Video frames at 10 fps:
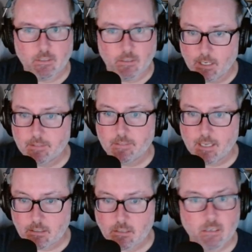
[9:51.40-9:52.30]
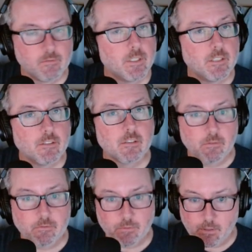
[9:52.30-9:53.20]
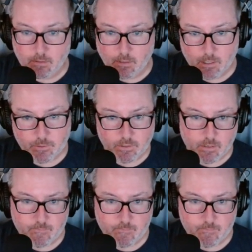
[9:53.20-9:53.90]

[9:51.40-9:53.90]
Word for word: Not that tough when you just go through the options there.